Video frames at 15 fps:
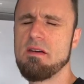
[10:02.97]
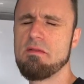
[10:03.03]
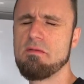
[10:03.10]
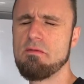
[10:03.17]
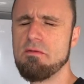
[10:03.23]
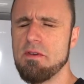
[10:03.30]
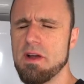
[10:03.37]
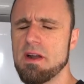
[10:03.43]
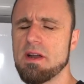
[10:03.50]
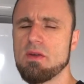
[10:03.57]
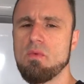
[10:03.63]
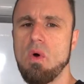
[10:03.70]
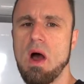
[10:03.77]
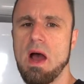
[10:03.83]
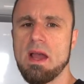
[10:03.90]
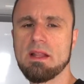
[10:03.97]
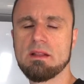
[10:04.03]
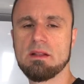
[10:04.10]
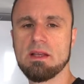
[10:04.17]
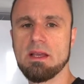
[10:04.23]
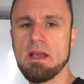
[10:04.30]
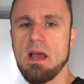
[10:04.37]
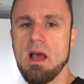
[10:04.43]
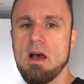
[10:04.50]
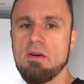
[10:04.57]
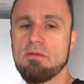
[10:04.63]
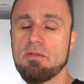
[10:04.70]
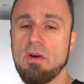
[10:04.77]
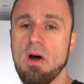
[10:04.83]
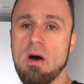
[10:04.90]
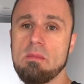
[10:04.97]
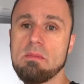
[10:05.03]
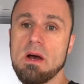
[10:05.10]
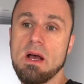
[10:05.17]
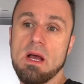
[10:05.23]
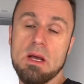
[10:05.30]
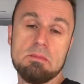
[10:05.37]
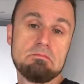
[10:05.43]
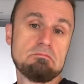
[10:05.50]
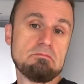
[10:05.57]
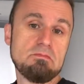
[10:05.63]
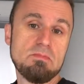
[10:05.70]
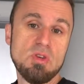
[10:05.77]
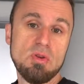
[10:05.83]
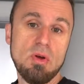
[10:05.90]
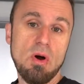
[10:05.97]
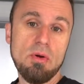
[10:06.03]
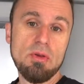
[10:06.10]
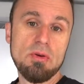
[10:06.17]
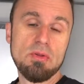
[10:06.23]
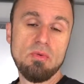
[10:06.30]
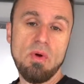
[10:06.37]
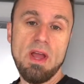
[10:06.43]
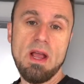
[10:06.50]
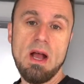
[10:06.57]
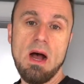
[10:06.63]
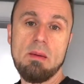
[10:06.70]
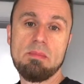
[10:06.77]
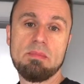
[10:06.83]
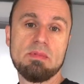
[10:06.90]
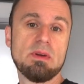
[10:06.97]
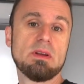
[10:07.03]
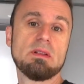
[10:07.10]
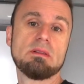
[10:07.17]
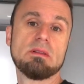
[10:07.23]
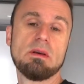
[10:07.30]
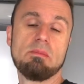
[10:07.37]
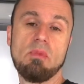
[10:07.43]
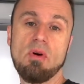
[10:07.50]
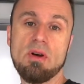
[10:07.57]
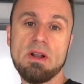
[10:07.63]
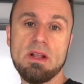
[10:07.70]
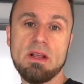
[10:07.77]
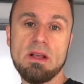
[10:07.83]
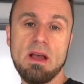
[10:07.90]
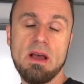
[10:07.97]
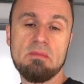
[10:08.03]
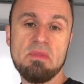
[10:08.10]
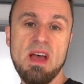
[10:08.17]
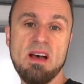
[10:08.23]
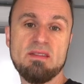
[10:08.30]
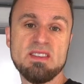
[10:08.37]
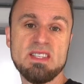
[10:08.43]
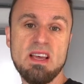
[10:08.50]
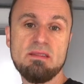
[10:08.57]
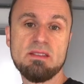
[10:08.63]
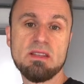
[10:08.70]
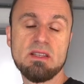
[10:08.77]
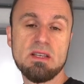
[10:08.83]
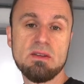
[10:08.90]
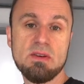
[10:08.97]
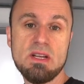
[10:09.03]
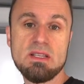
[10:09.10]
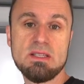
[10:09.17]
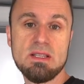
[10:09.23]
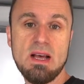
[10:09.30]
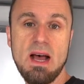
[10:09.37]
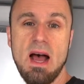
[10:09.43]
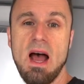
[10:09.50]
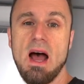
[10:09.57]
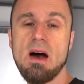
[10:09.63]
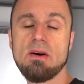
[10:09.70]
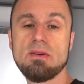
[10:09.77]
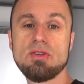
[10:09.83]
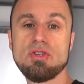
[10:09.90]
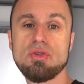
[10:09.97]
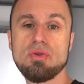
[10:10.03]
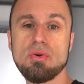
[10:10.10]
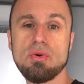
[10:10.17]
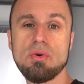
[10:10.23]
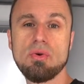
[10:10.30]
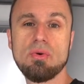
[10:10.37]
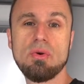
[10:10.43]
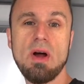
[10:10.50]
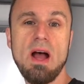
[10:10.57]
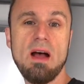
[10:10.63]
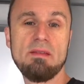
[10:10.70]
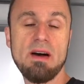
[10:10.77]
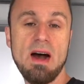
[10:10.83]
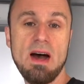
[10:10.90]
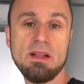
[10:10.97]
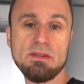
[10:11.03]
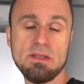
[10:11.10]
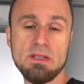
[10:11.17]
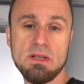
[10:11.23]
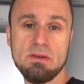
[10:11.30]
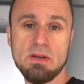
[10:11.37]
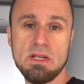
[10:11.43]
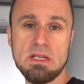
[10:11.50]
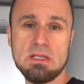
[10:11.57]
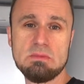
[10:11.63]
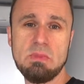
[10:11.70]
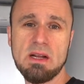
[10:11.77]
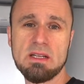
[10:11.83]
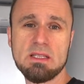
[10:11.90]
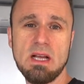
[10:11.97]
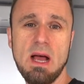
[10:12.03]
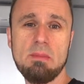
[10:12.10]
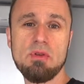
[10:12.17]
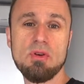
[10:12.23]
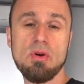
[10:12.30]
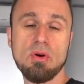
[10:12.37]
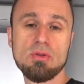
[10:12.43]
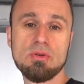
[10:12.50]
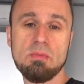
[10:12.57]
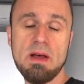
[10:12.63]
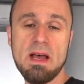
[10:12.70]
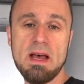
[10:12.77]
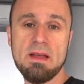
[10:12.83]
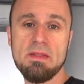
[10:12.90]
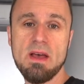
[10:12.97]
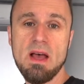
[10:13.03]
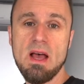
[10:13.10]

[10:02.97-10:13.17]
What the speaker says: very widely from, you could wake up in the morning and have 70 degrees in the house to have 100 degrees by the time you go to bed.